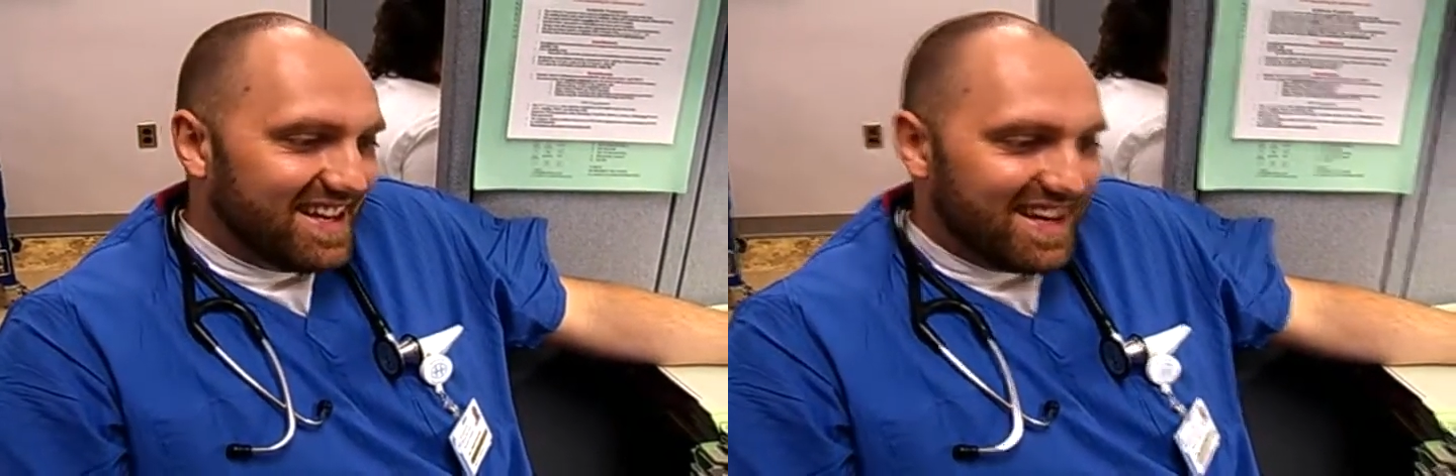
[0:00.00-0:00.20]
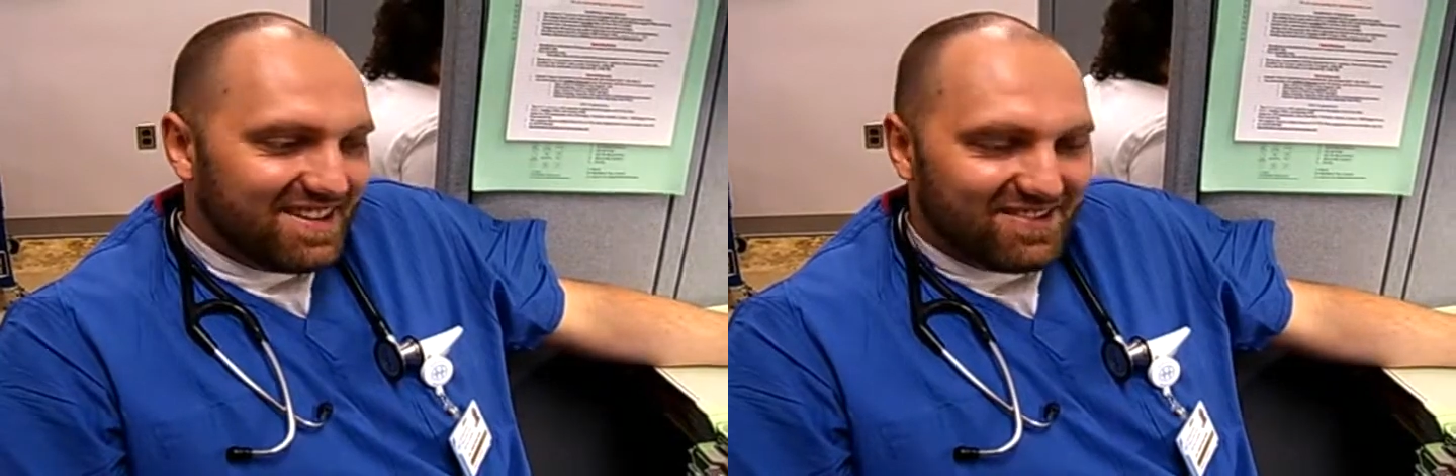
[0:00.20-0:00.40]

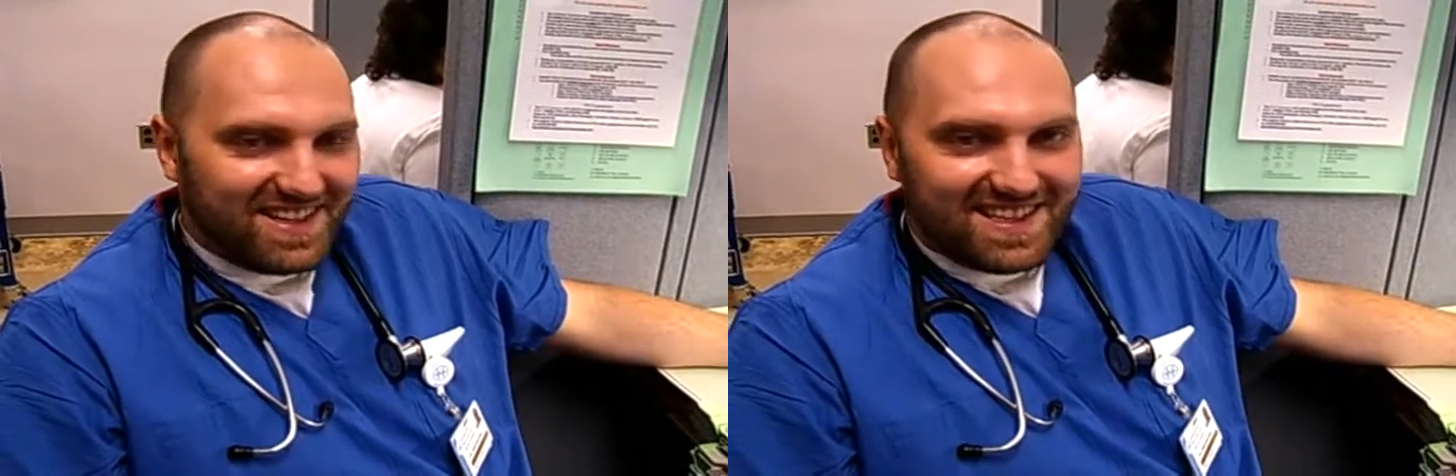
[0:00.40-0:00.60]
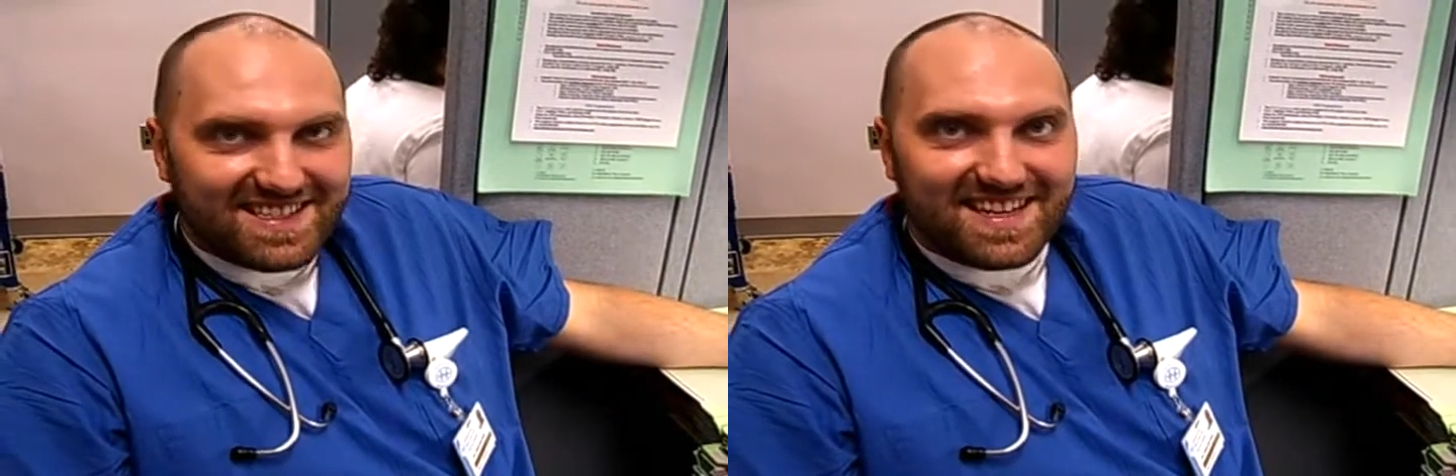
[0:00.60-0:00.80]
I didn't
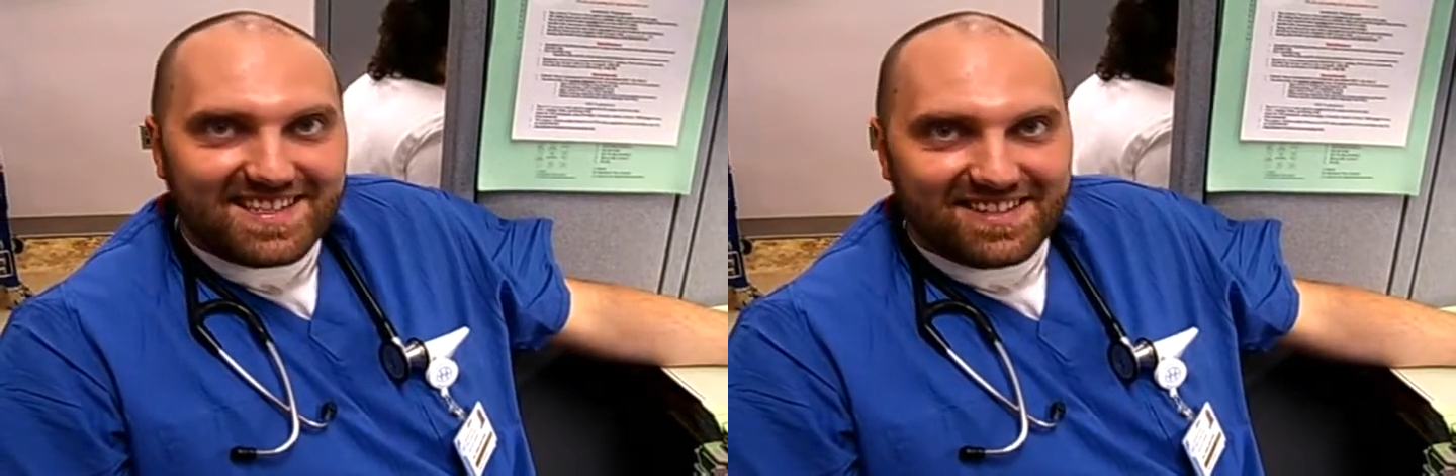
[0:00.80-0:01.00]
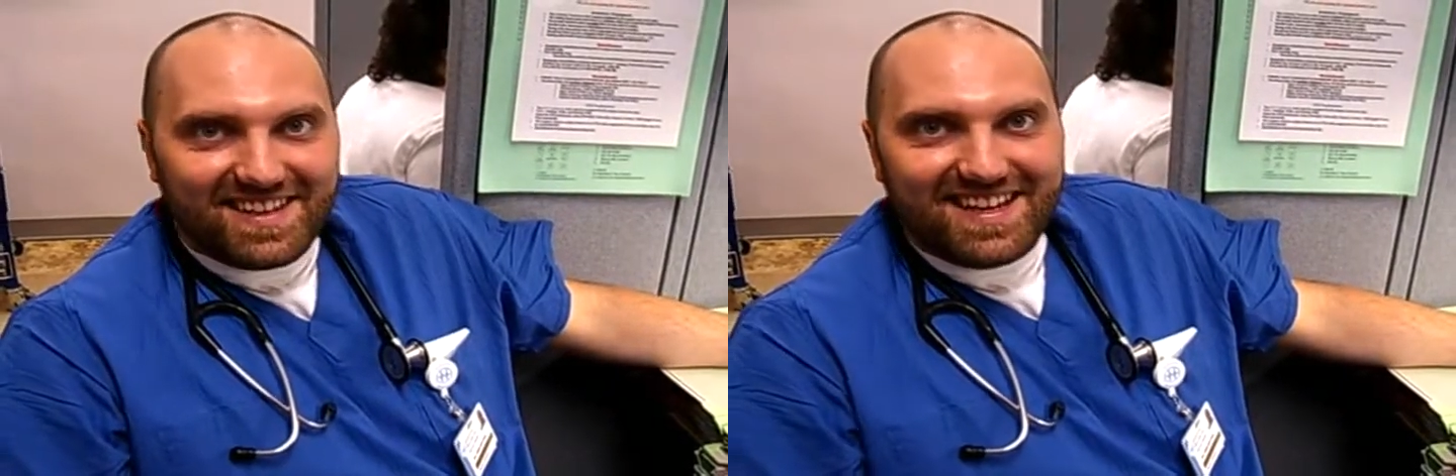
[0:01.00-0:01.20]
realize that I
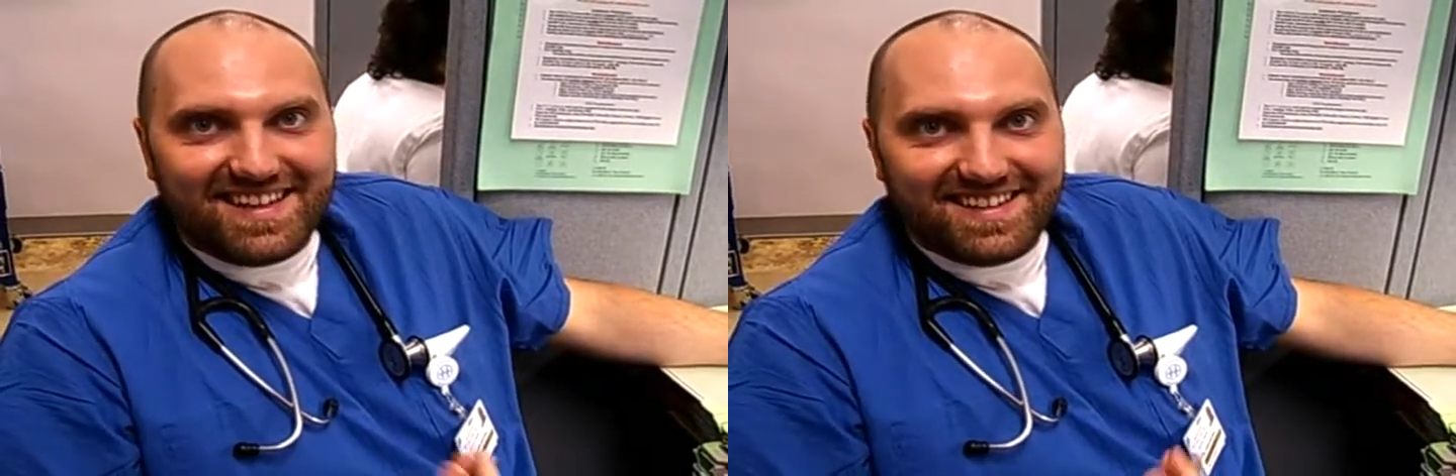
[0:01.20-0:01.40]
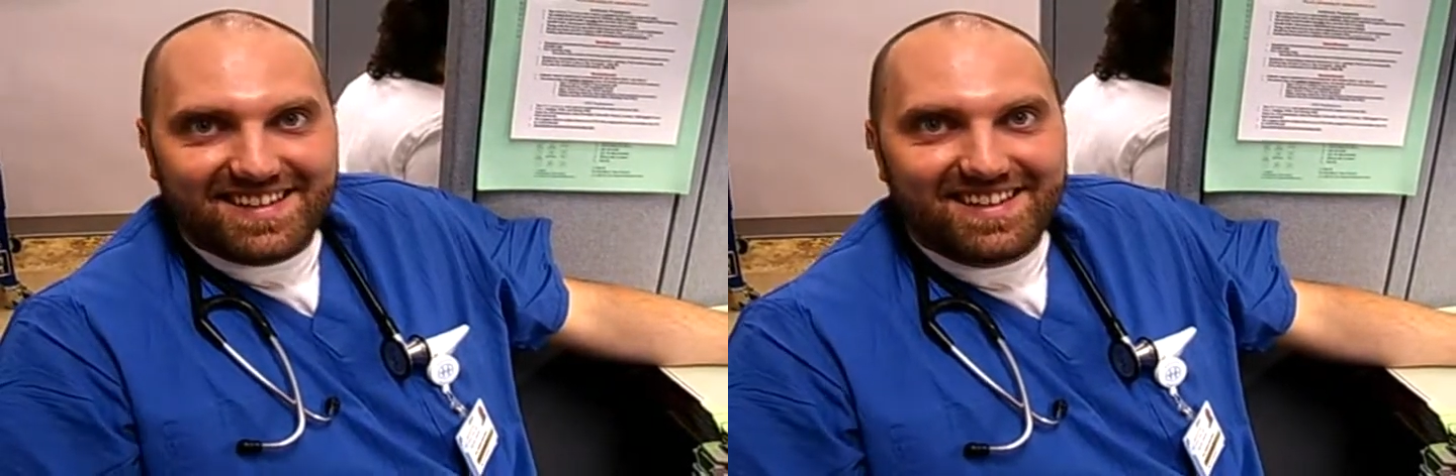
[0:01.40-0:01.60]
still had
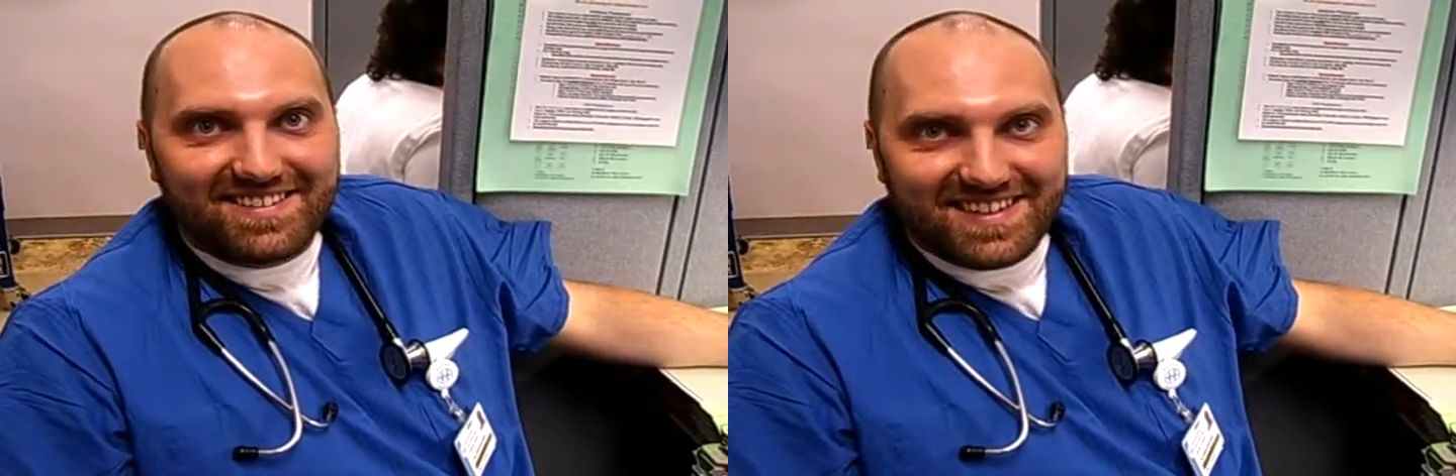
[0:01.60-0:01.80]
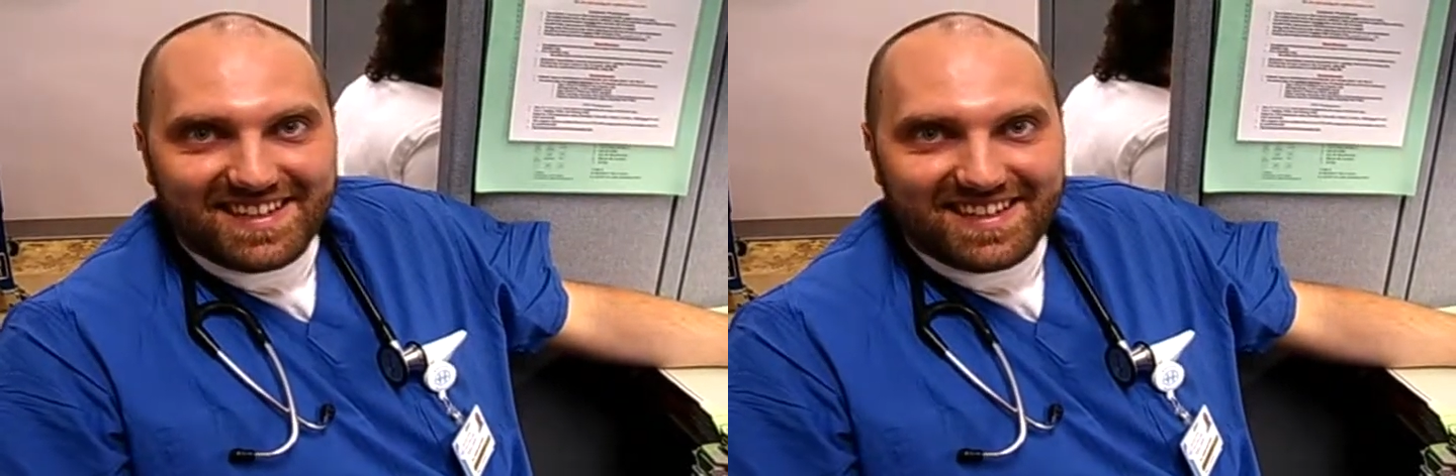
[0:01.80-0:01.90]
to, you know,